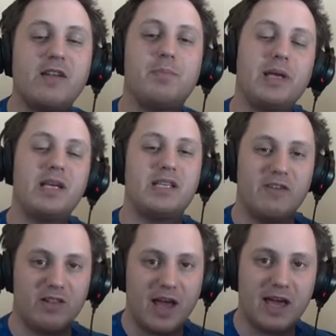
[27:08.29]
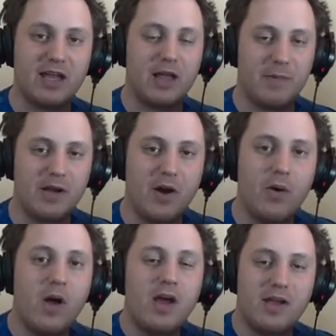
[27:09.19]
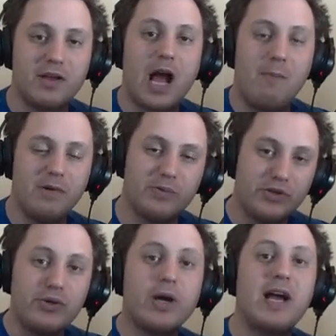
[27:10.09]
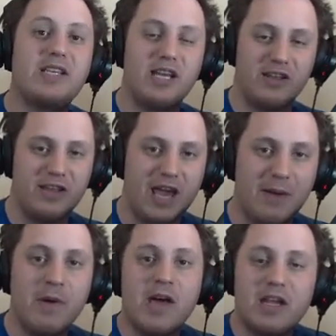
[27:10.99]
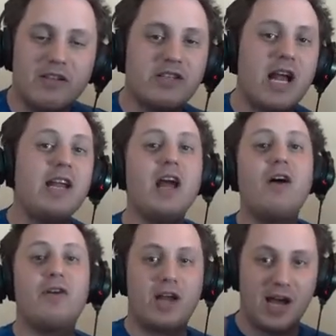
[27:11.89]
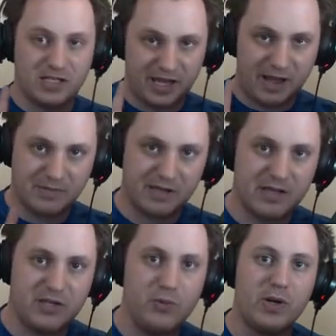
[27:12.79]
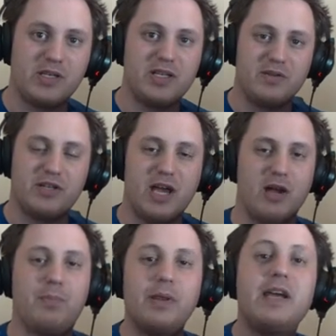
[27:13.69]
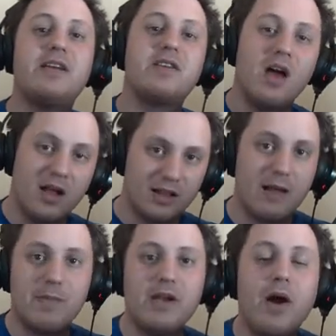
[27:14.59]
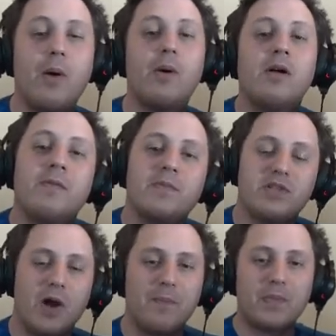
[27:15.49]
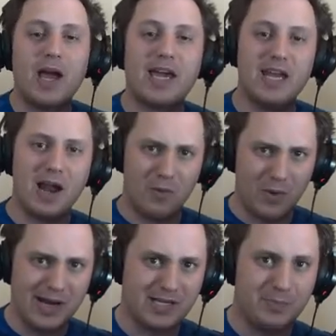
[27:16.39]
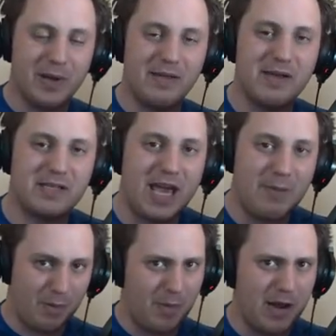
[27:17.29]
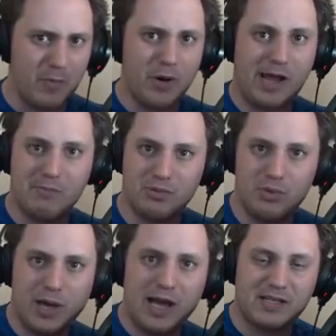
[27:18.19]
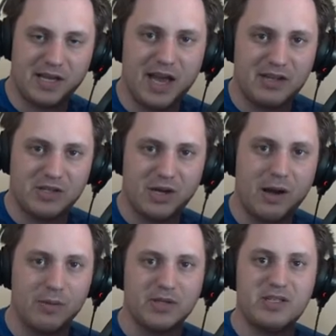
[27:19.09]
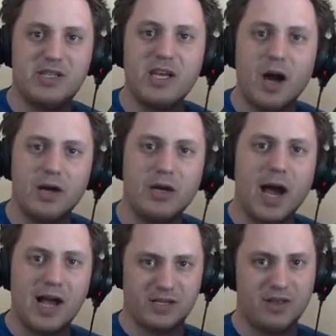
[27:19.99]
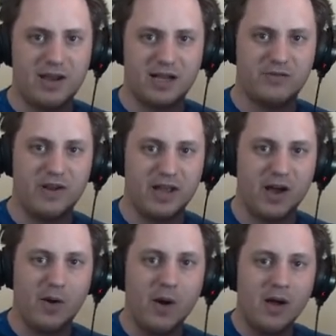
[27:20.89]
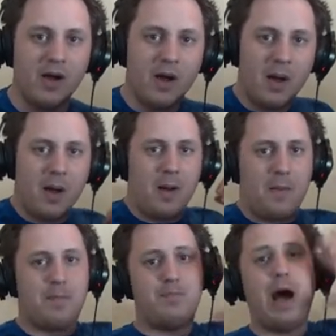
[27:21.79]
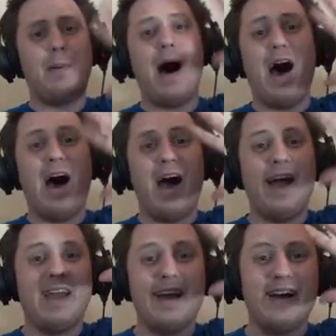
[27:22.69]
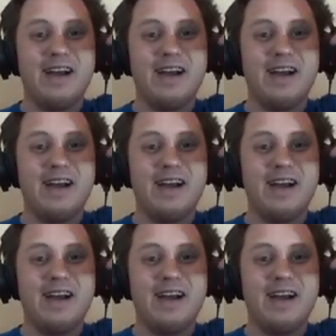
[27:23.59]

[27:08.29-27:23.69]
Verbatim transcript: please leave a like and let me know in the comments what you guys think of the game. if there's any other kinds of games like this you want to see on the channel, please let me know. So I cannot wait to play this game and many more games with you guys again. So I will see all you guys in the next video. Bye-bye!